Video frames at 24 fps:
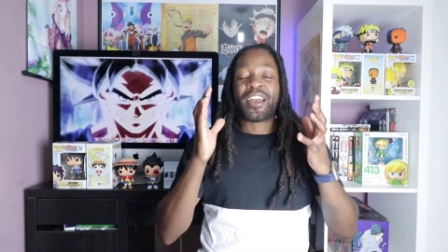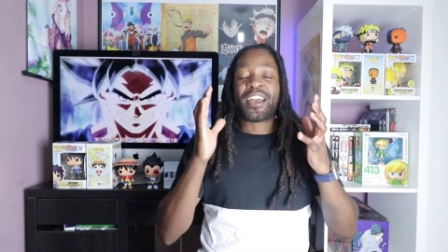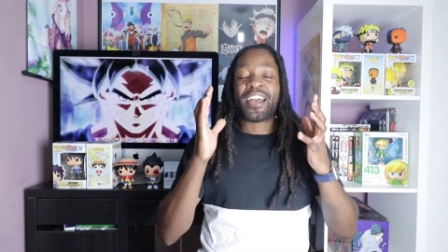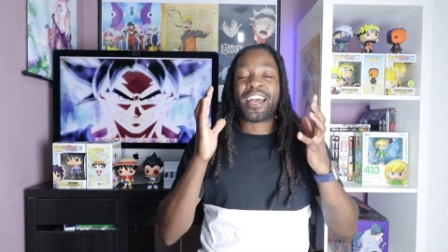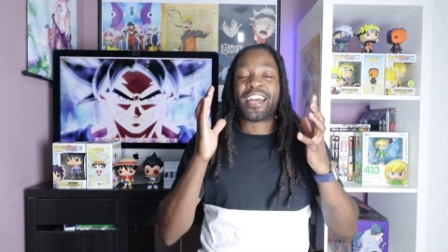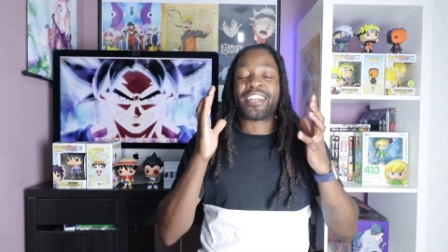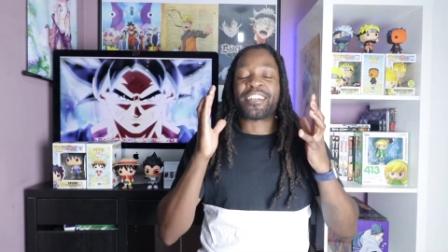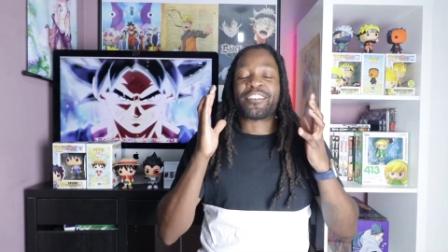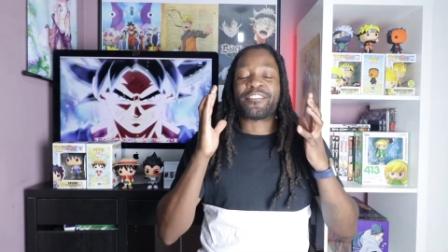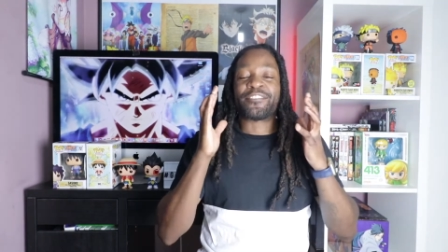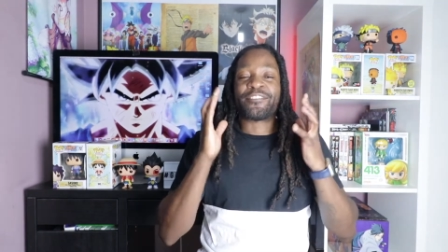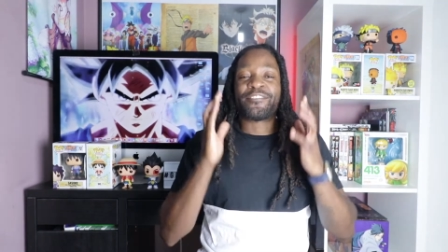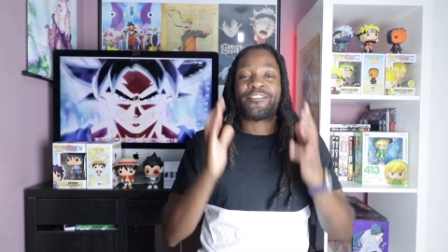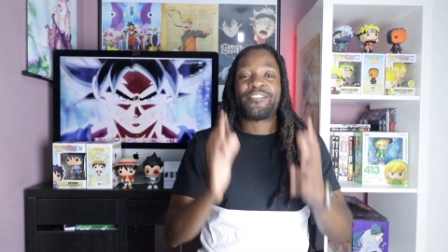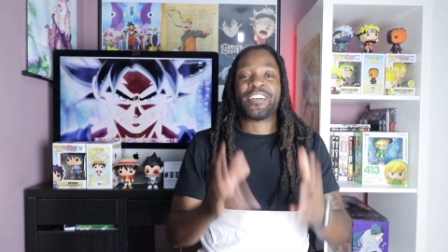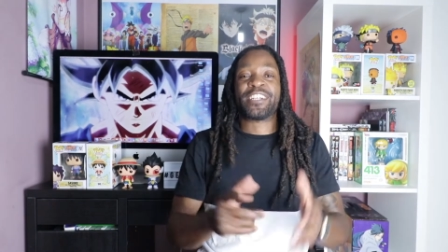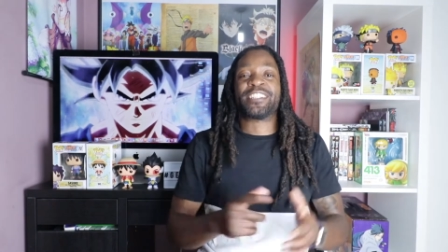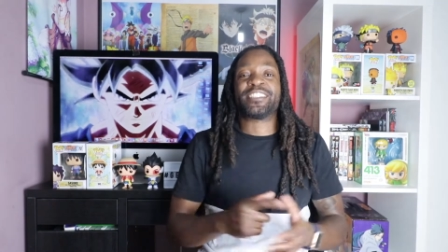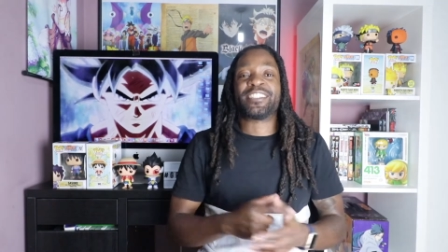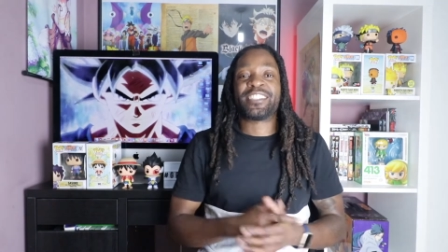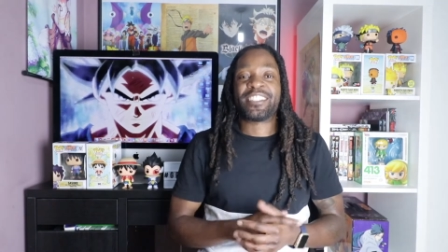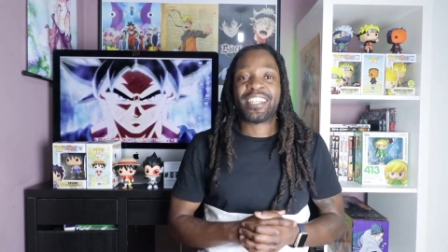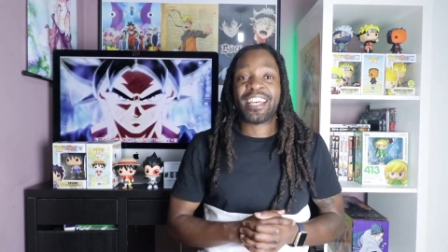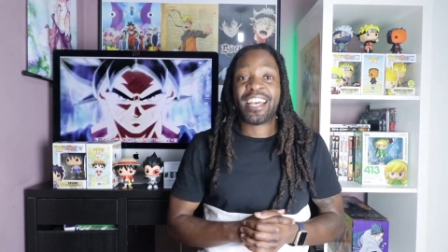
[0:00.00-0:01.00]
had a
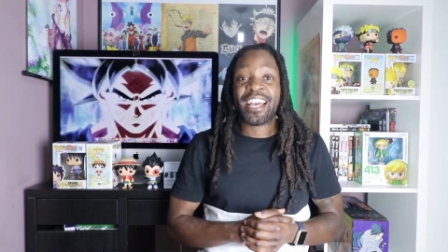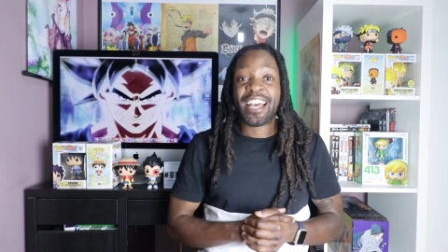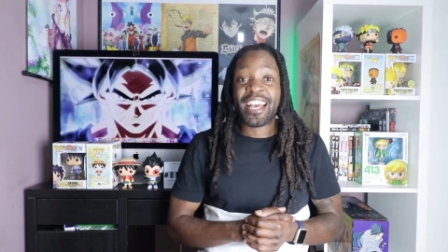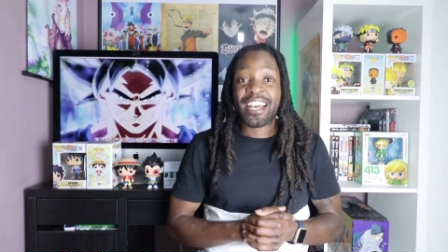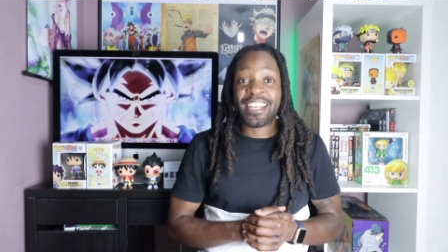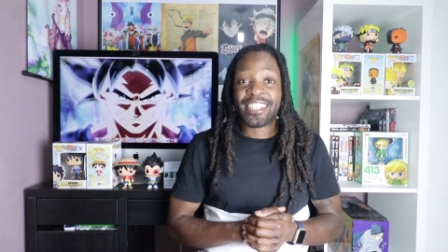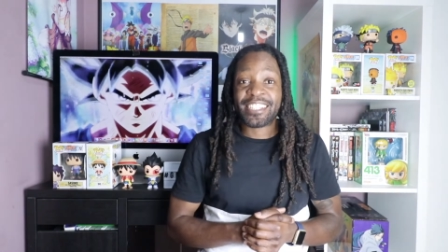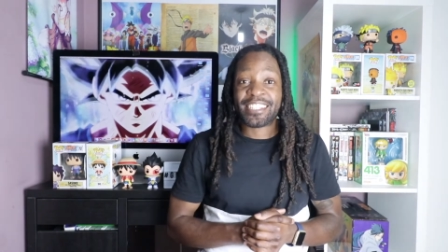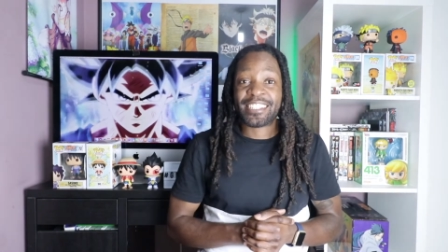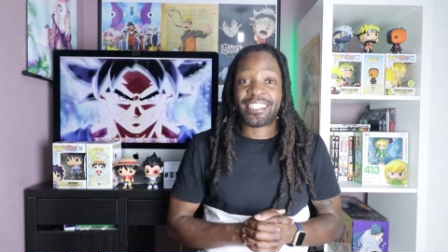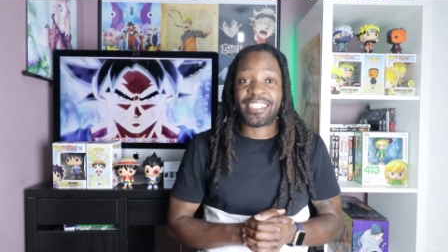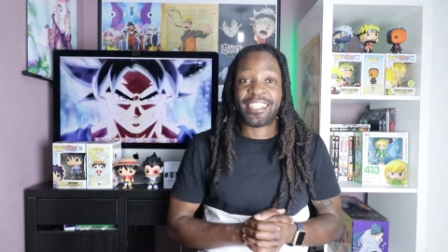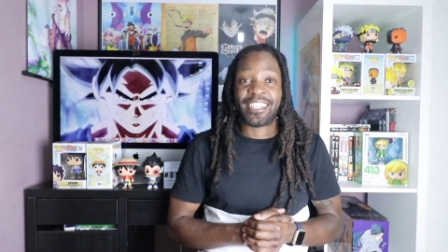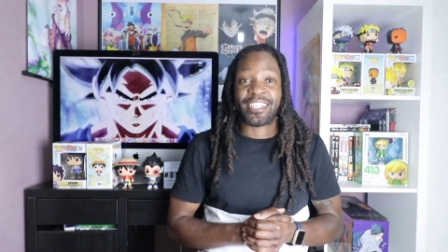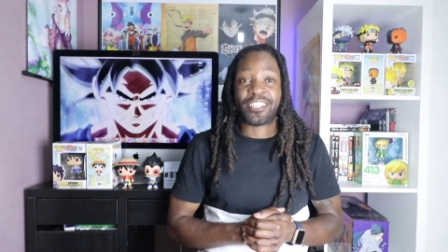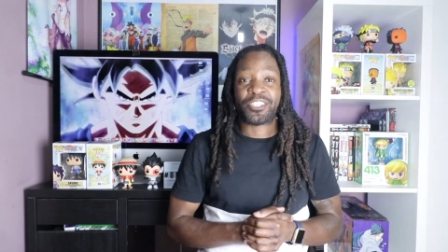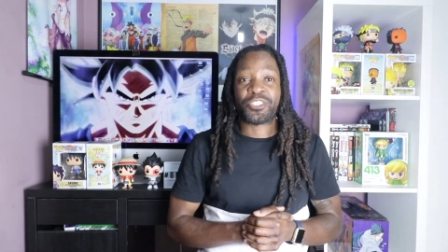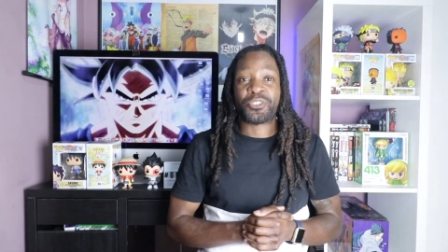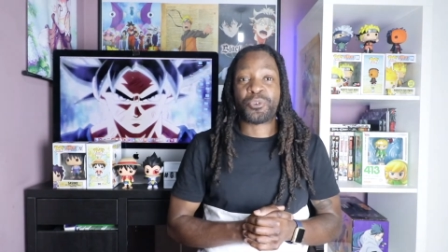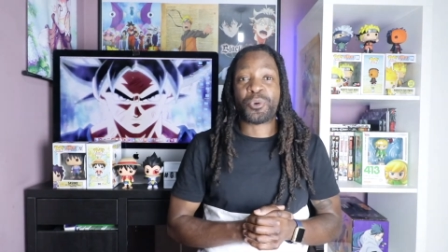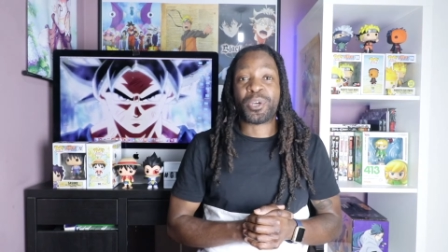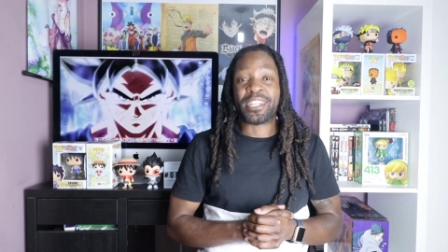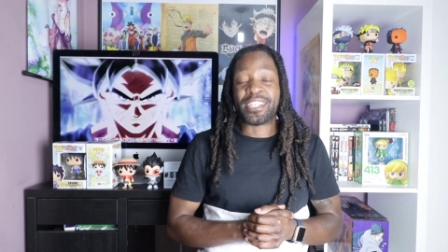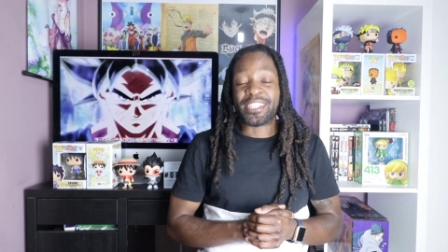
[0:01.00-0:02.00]
fantastic
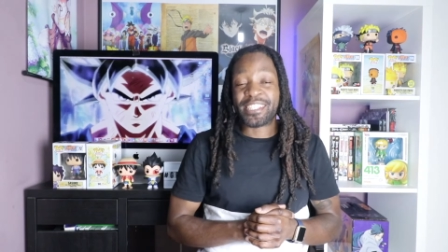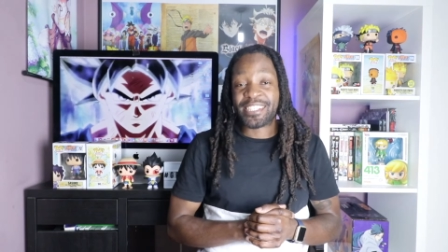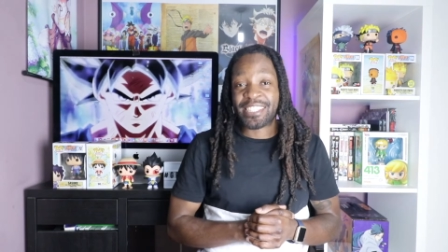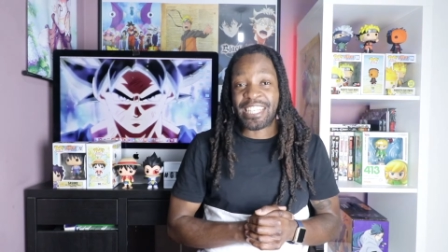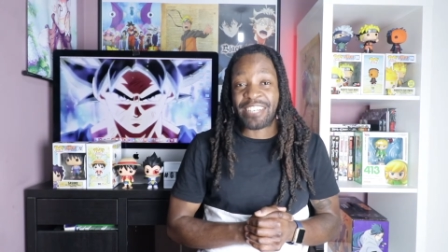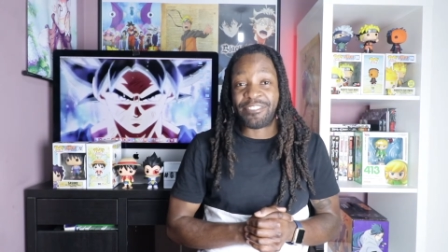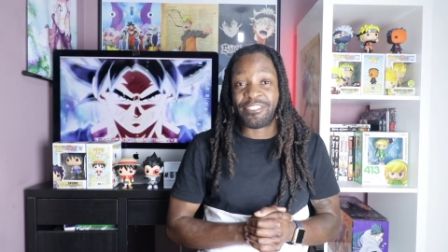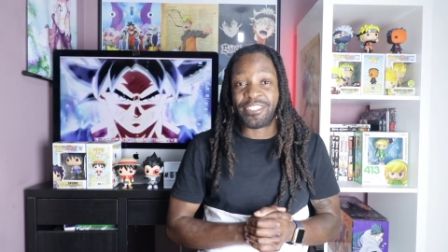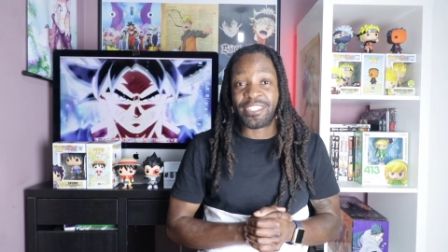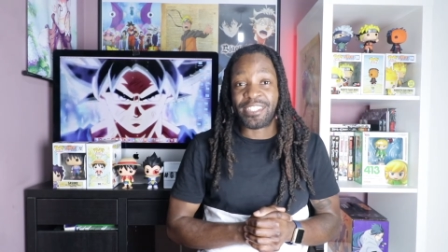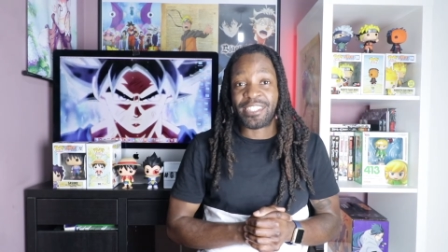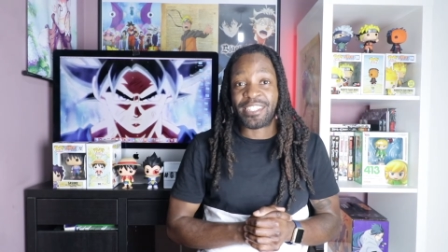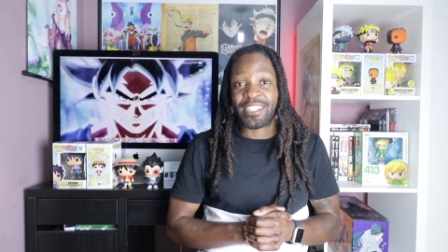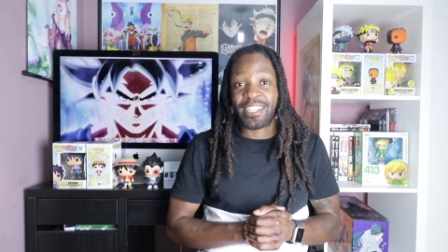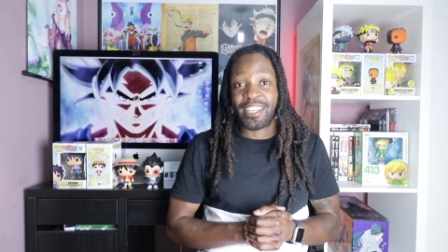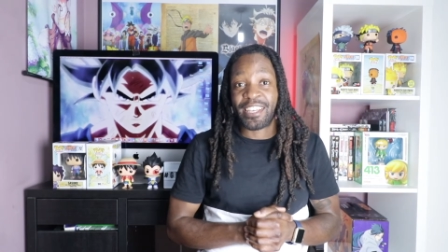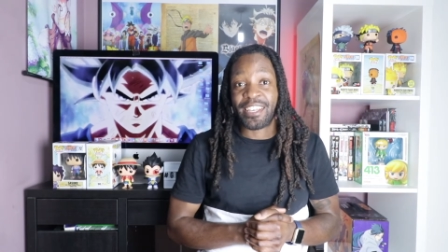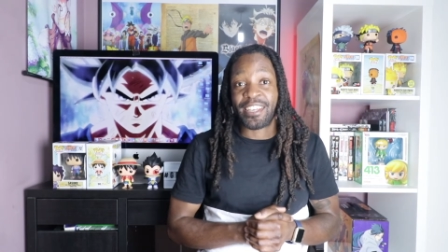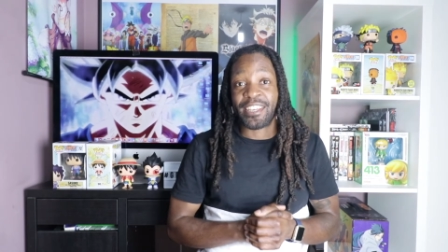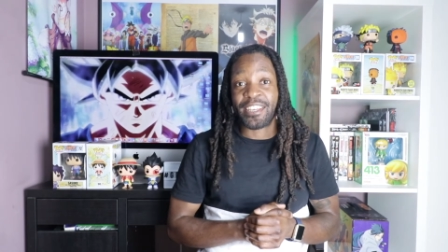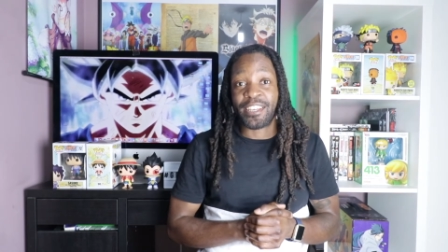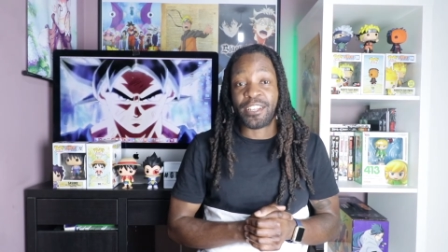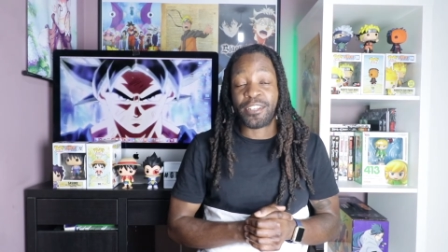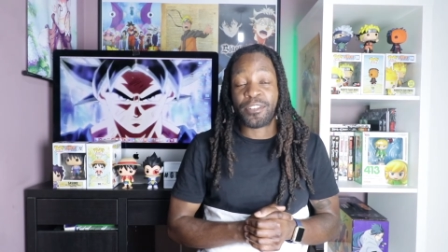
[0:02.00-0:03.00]

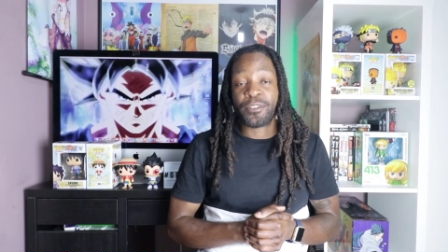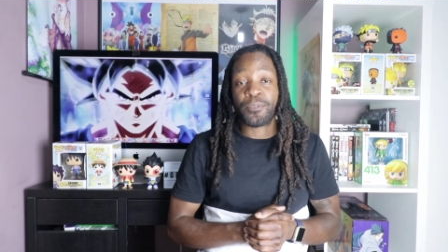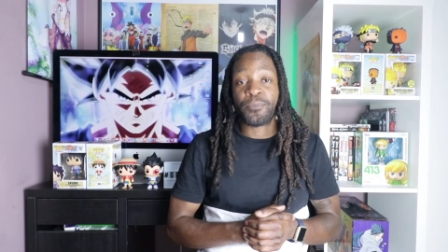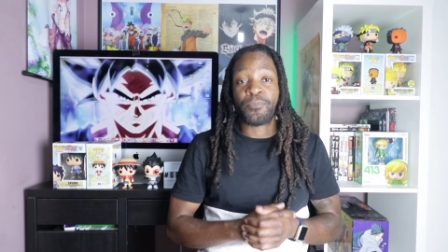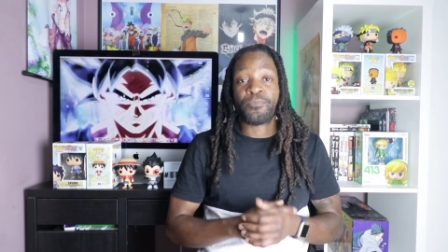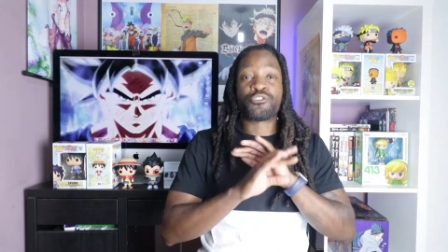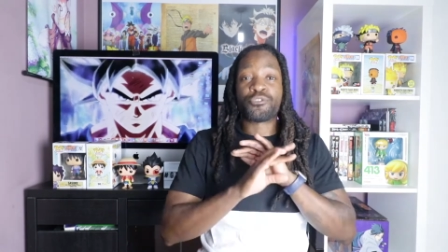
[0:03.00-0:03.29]
2017.